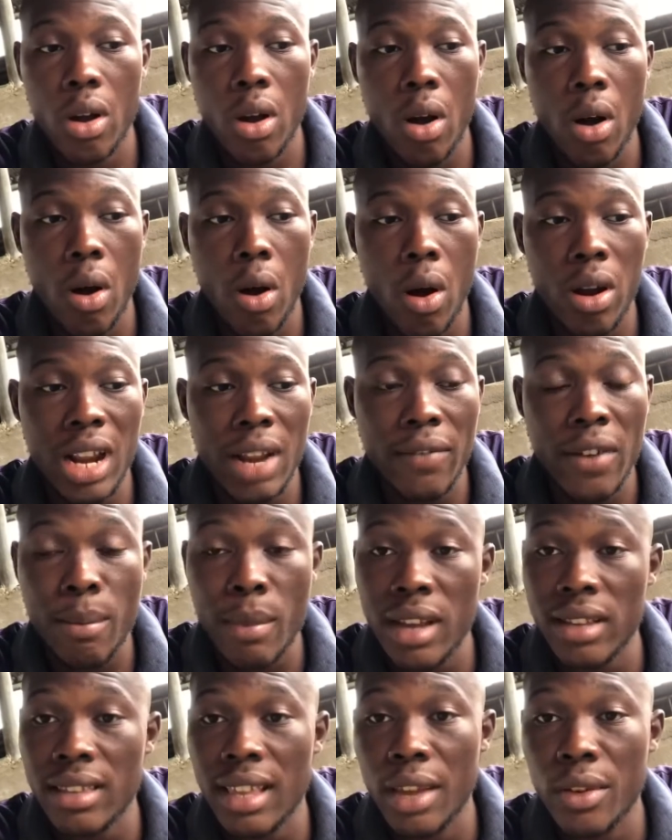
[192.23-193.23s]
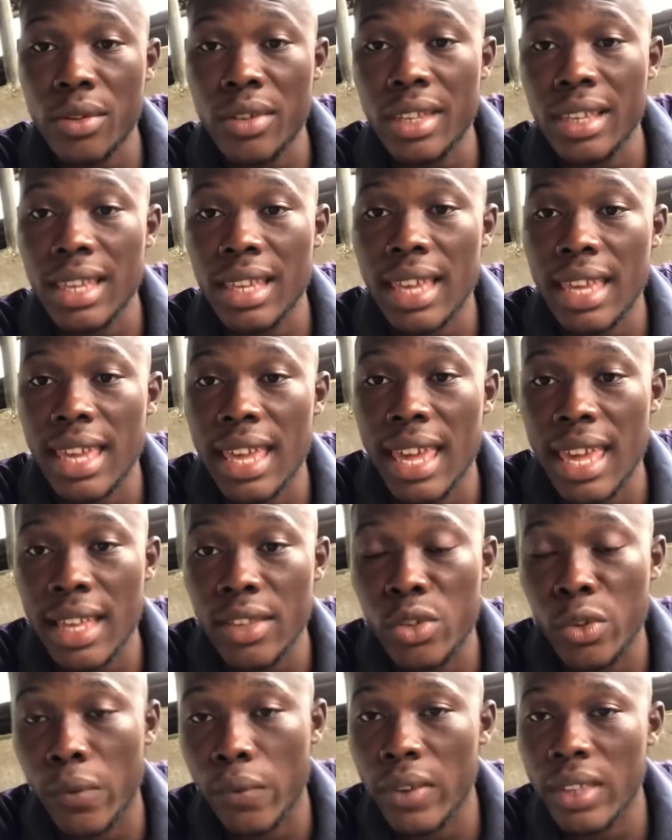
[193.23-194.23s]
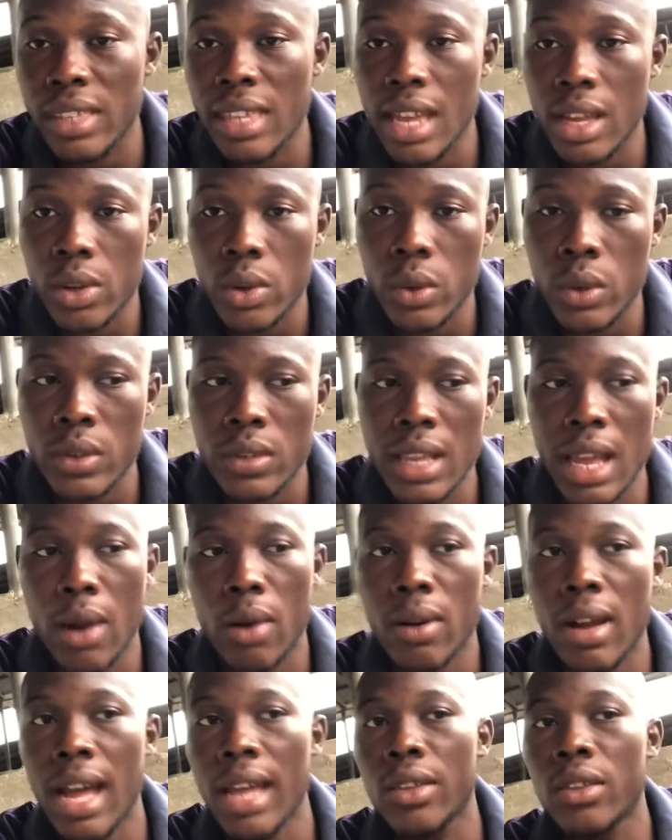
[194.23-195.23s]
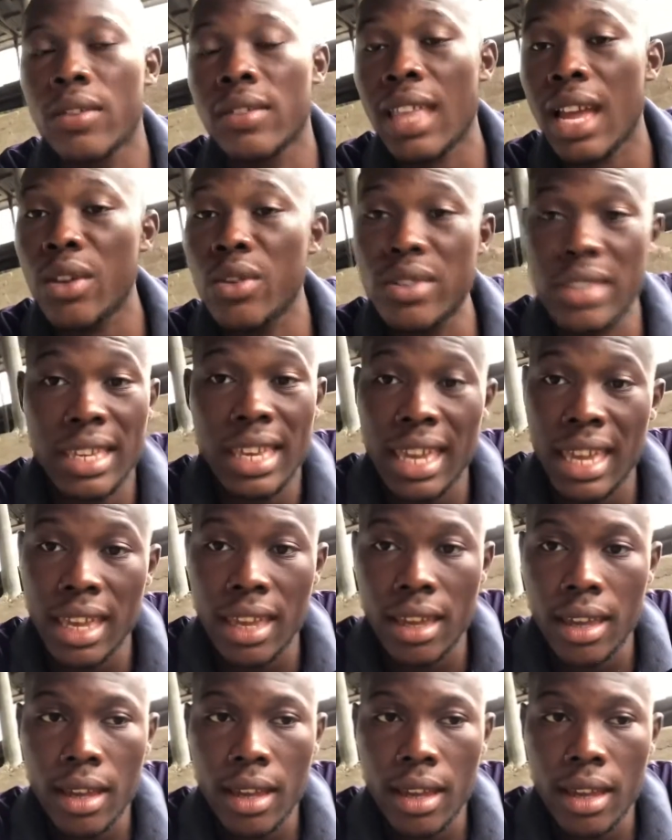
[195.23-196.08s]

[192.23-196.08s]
other farmers are using hay to feed their goats, I'll go and start using hay.